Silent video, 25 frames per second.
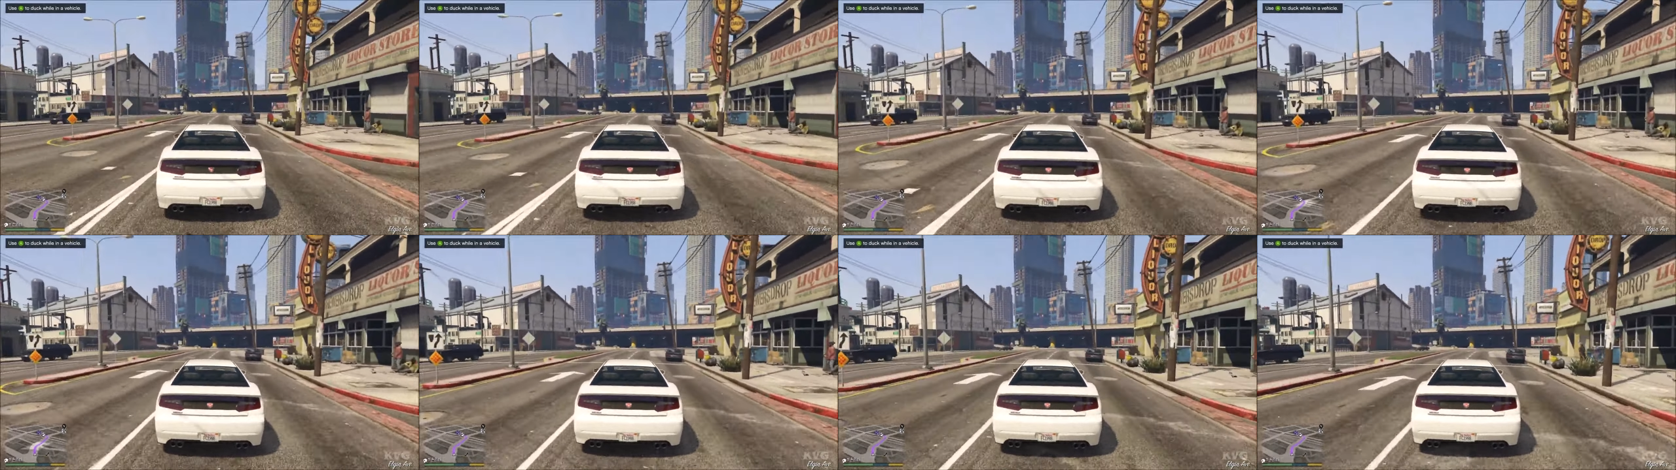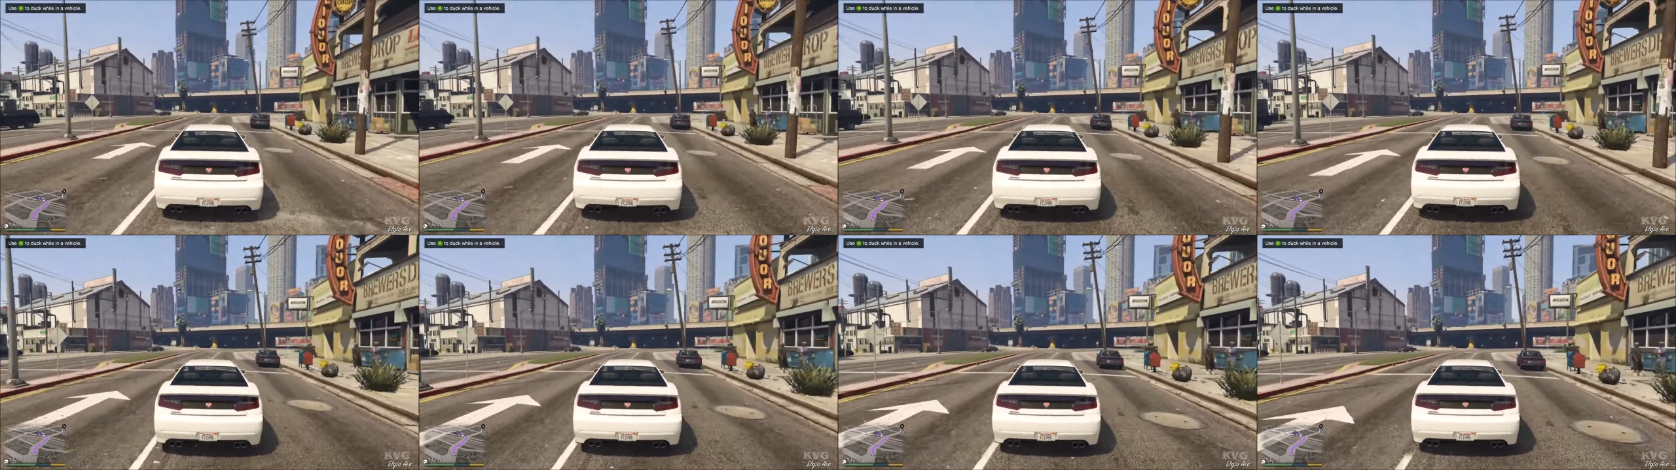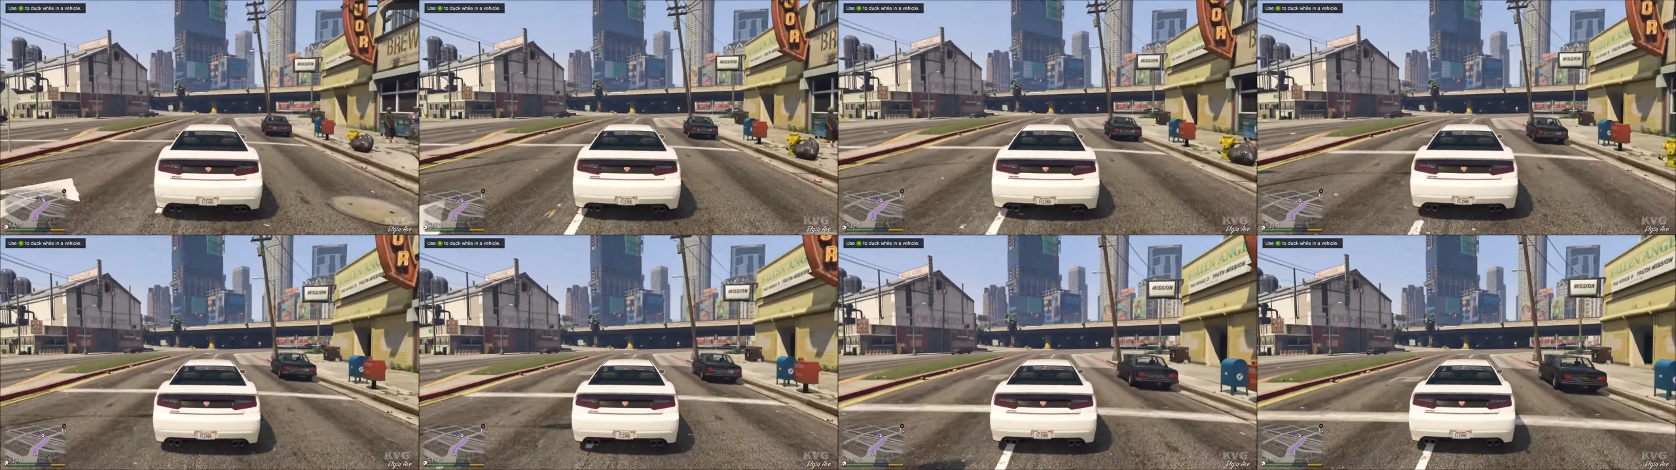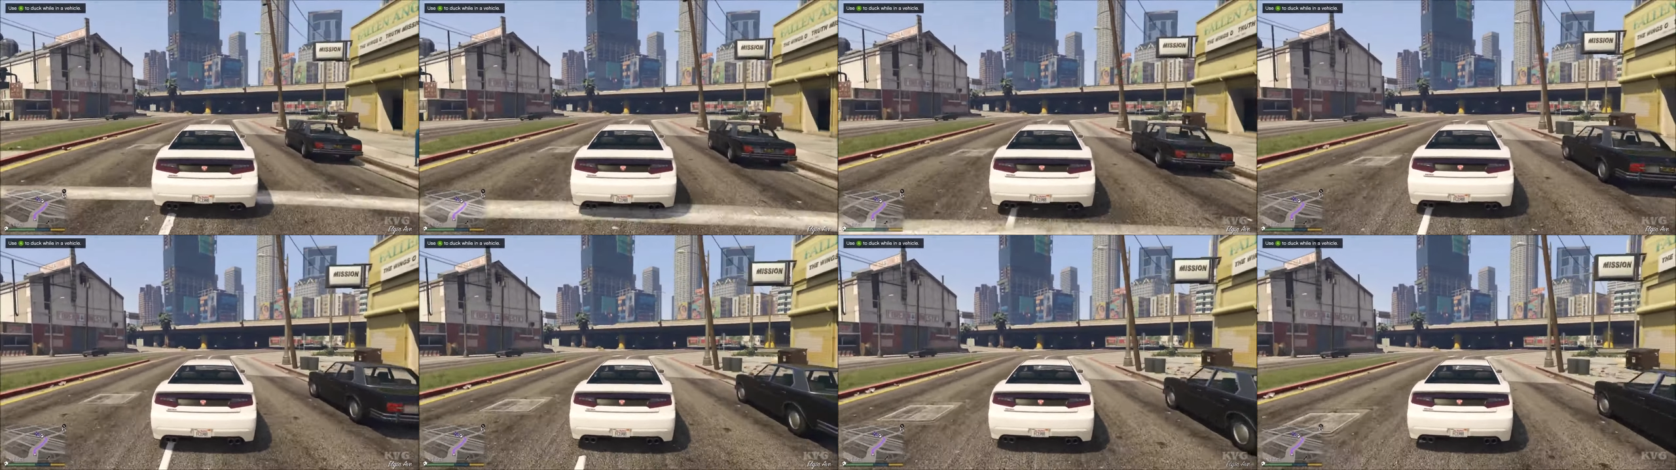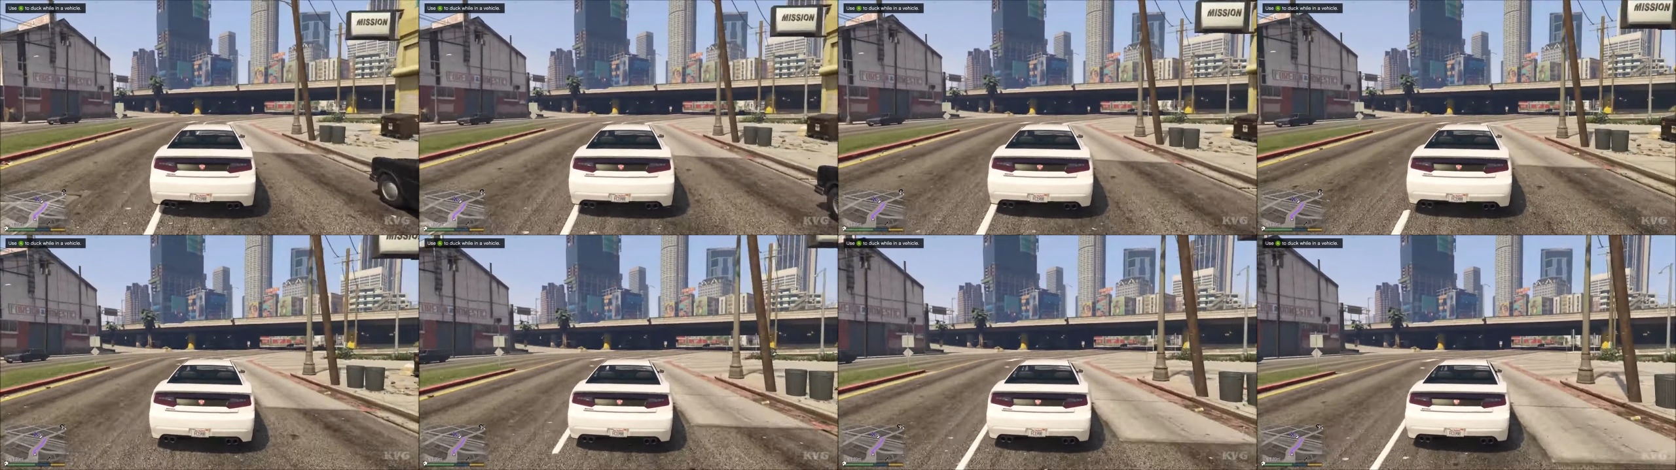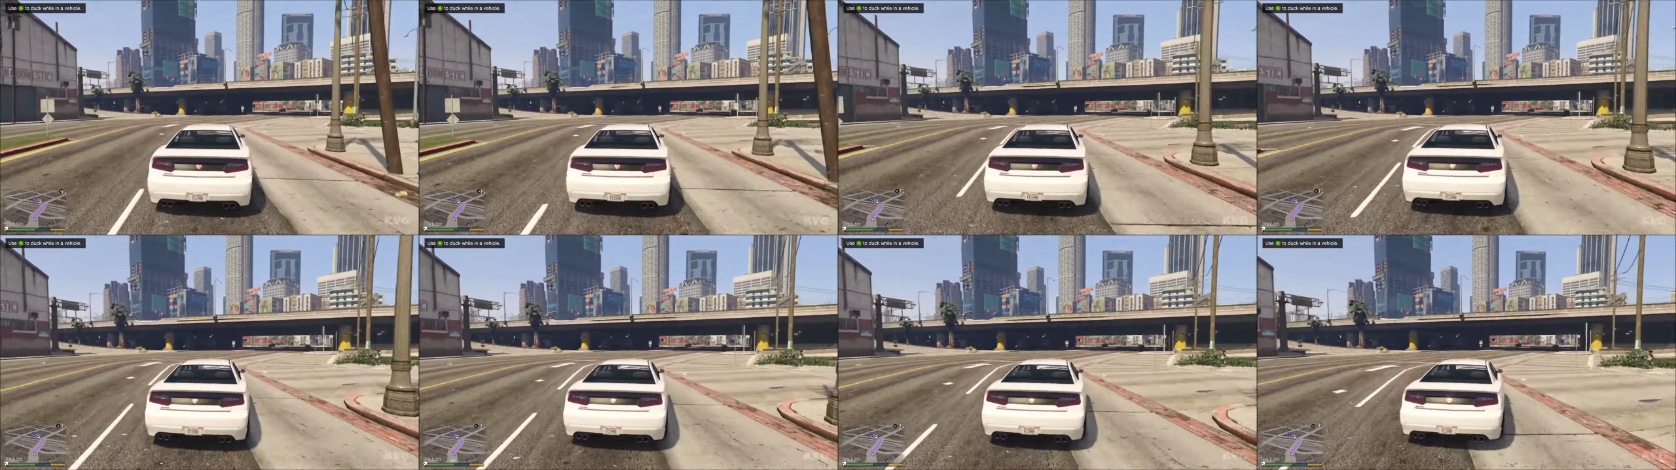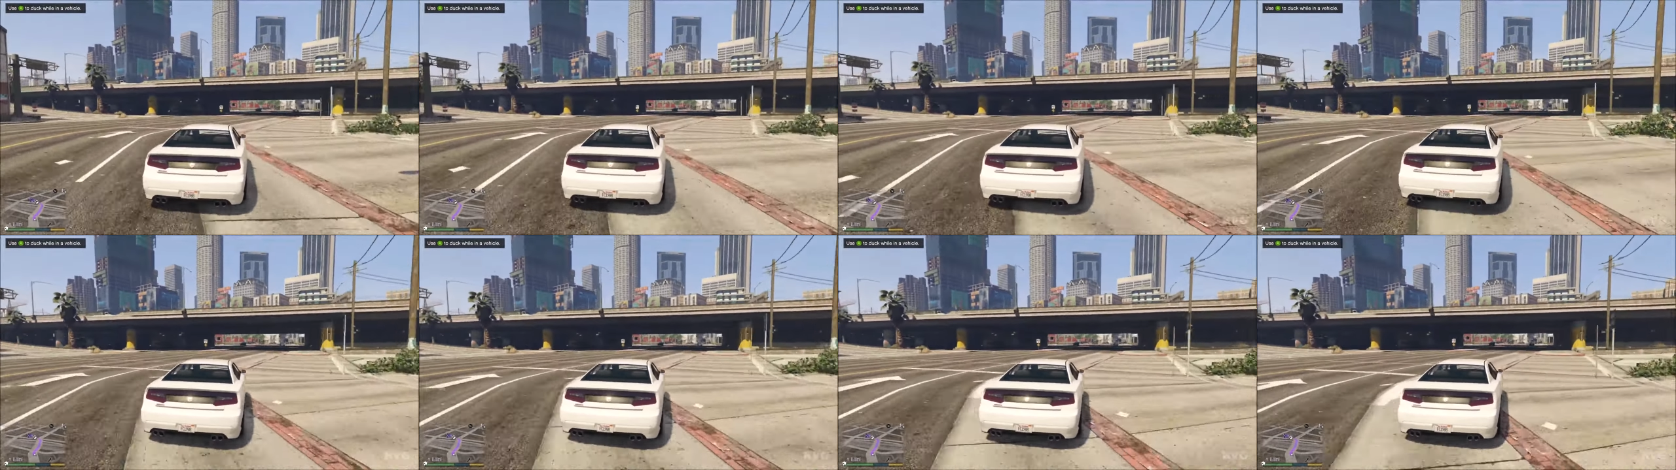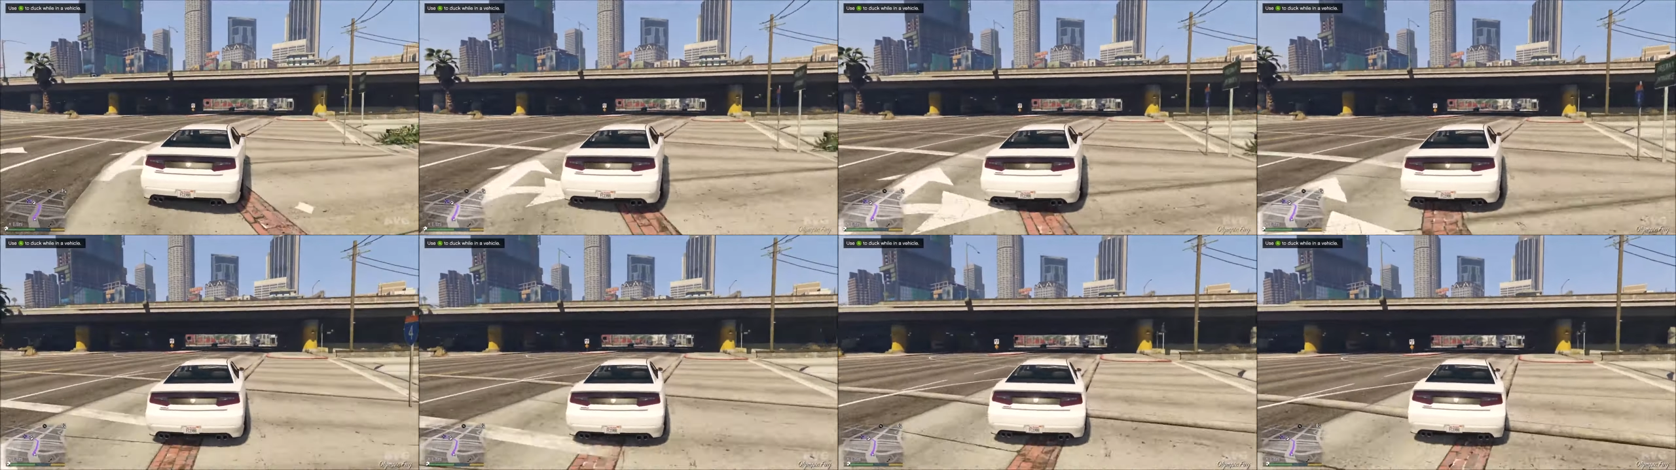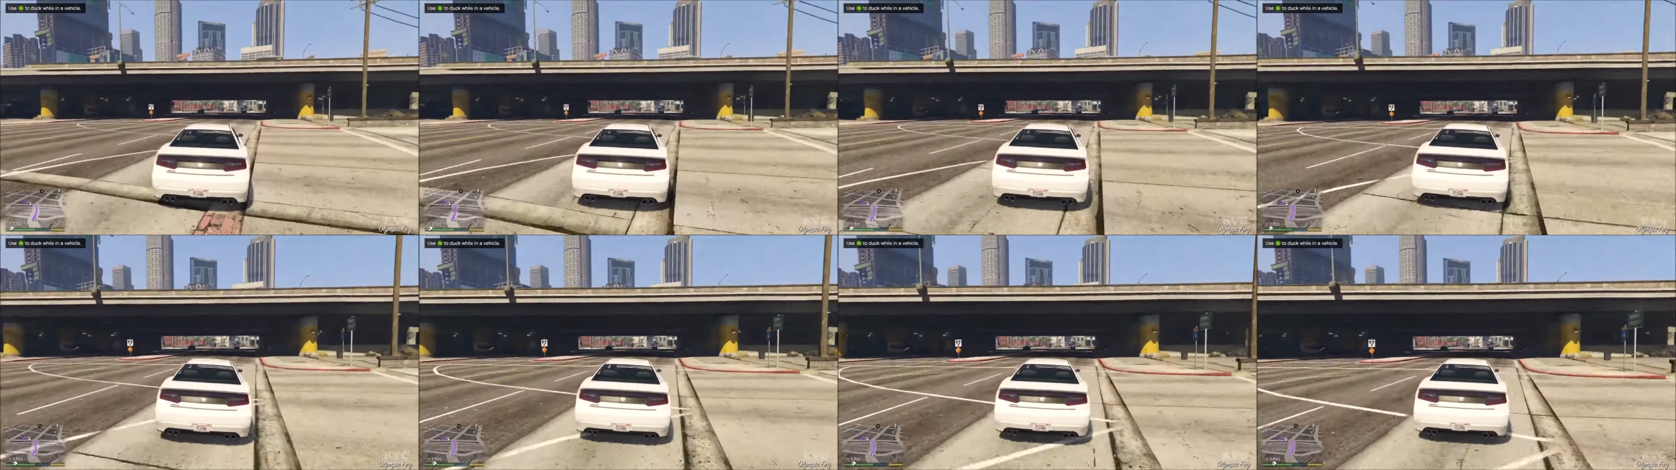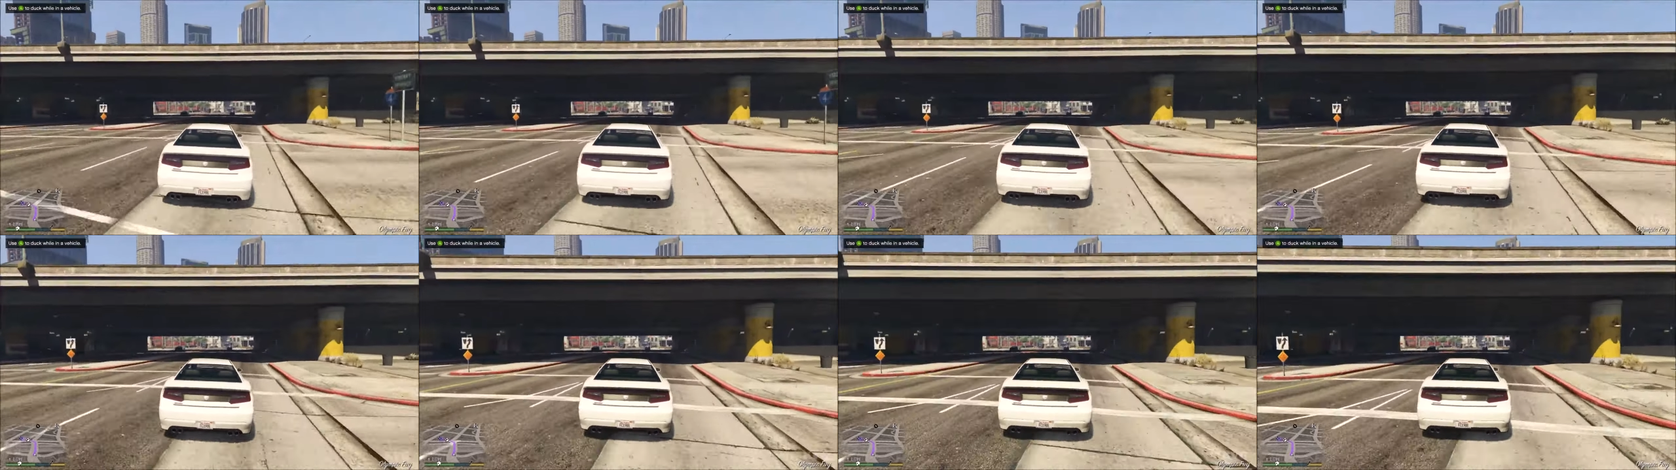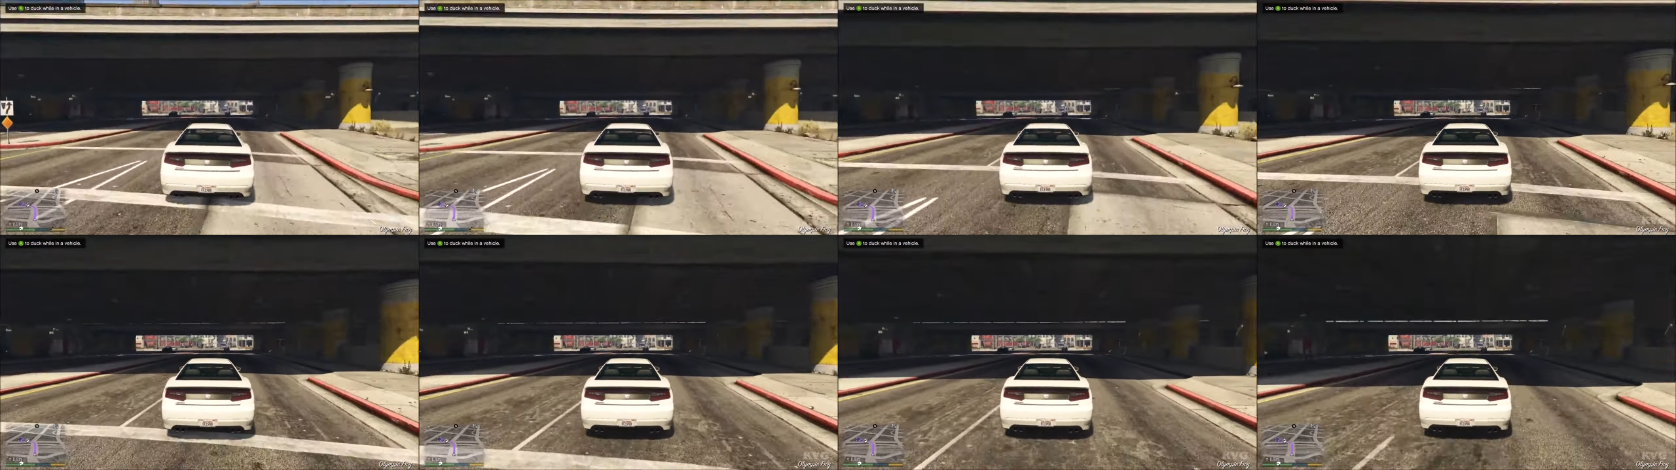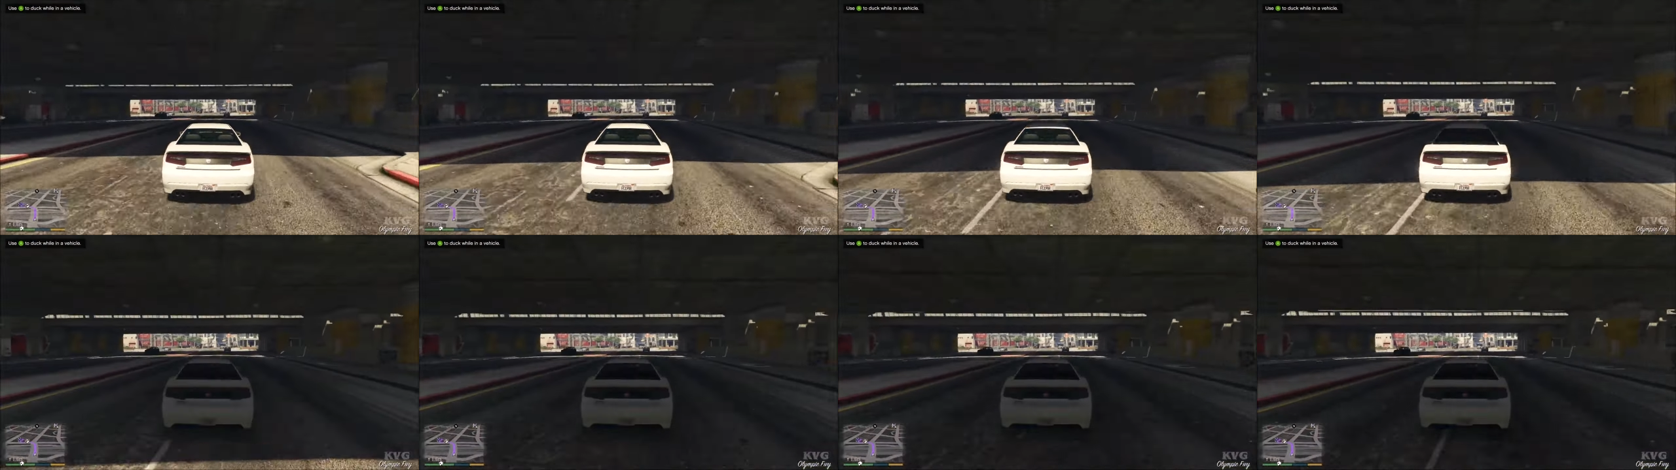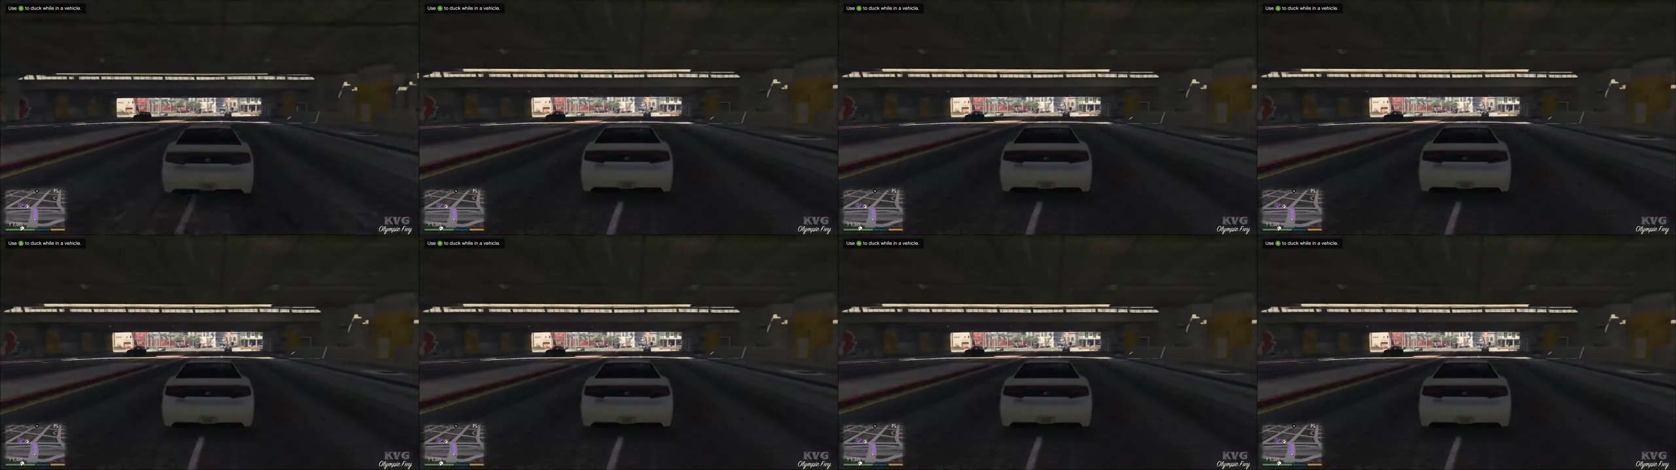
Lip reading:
Nobody's mouth can be seen.